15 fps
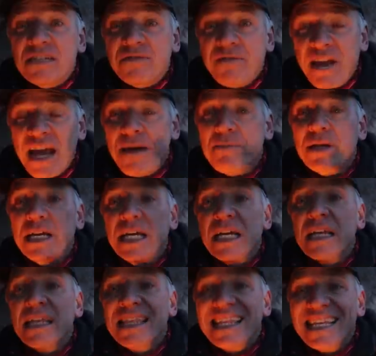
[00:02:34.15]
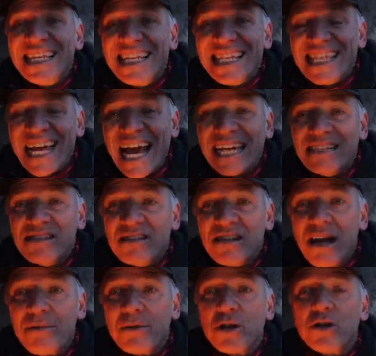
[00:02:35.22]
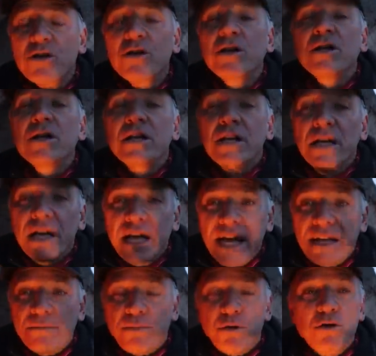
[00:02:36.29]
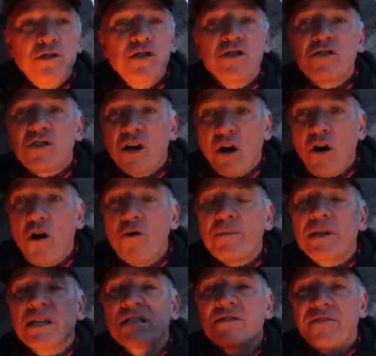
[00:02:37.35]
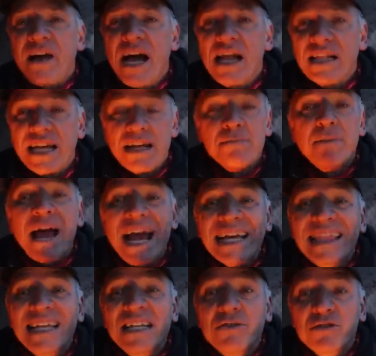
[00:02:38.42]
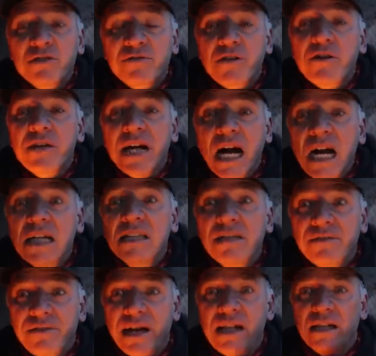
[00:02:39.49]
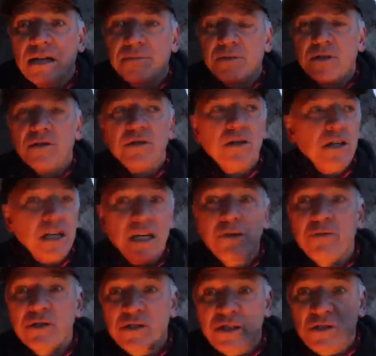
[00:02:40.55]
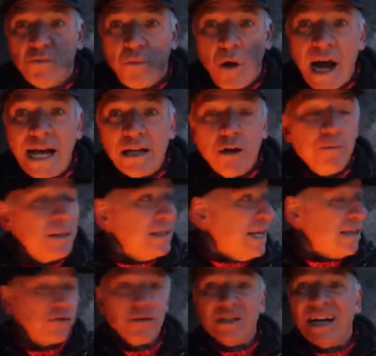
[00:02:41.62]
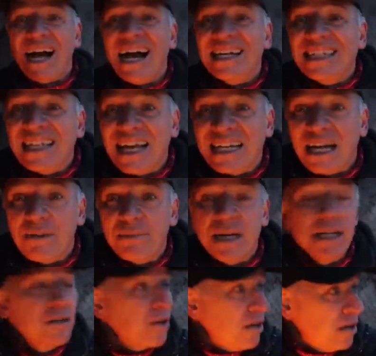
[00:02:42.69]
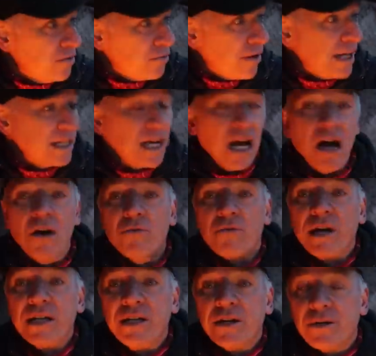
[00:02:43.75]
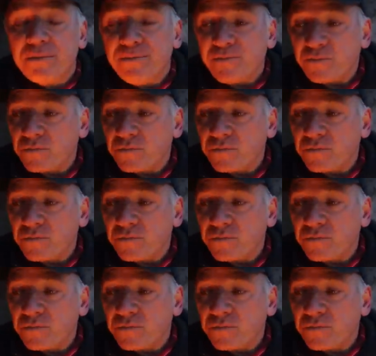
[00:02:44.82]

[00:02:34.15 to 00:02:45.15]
his family that summer had purchased a home in this valley. And back then it was very undeveloped. It was this wide open desert, kind of like I'm in right now, right here.